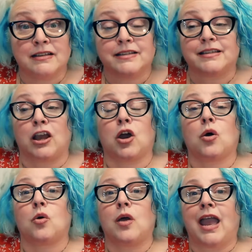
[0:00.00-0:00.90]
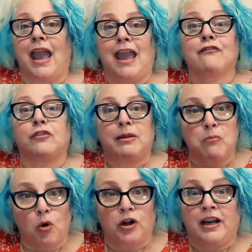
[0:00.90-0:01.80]
So every
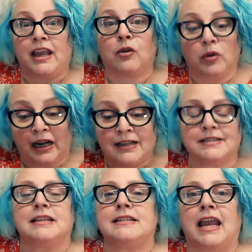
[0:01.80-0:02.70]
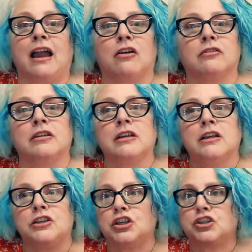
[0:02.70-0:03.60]
morning when I sit down
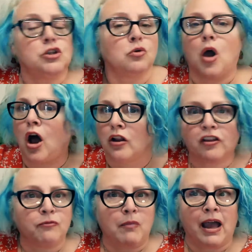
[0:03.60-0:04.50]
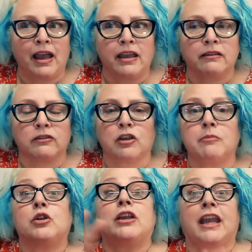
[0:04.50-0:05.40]
to do all of my
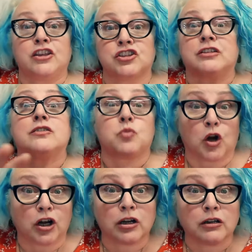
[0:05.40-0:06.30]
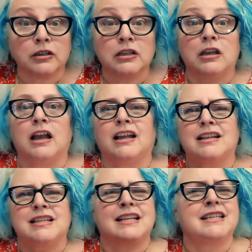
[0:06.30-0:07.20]
communications work, because
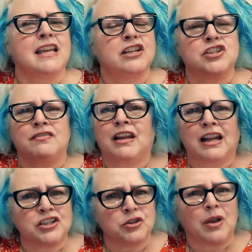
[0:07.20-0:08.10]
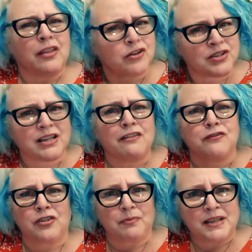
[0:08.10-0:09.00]
I teach and then I do other stuff,
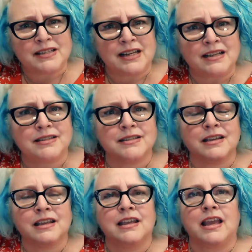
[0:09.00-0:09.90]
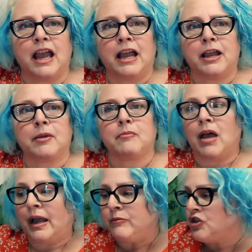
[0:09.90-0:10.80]
the business,
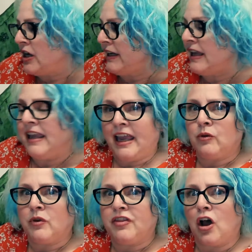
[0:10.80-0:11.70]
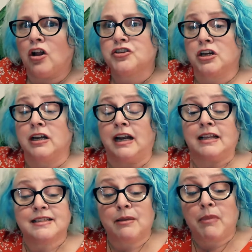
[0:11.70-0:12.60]
I'm checking in with the altar, and I
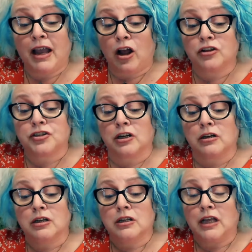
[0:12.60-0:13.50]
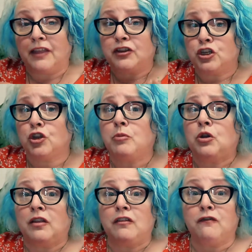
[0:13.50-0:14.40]
set my altar at the new moon
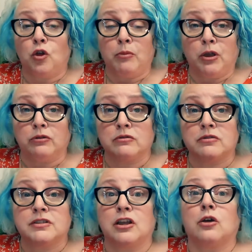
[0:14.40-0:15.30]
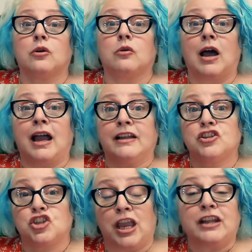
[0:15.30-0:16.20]
and the full moon. So I
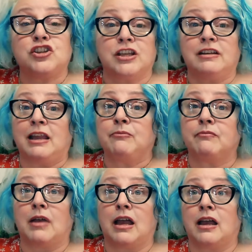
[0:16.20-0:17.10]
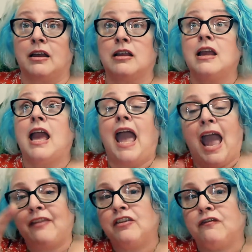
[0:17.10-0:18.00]
change it in
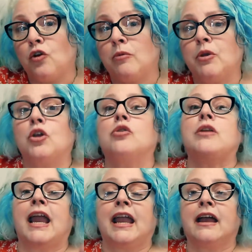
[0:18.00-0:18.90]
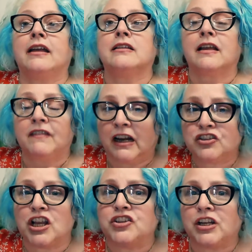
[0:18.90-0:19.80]
at the full moon, and then I
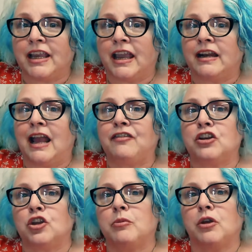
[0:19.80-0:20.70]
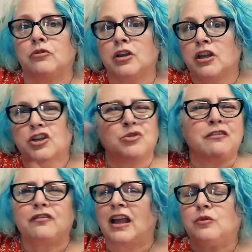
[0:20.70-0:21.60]
change it again at the new moon to
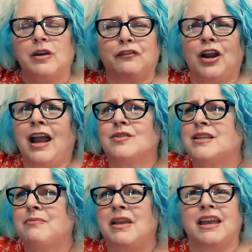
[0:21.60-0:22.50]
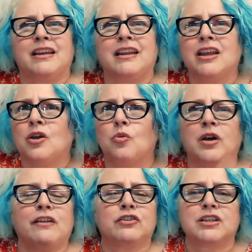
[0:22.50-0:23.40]
reflect whatever house I'm in,
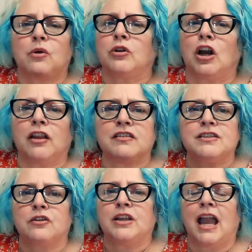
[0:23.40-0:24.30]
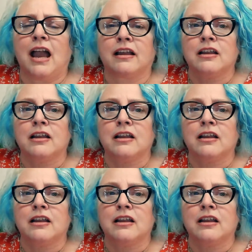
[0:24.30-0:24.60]
whatever's going on in the zodiac.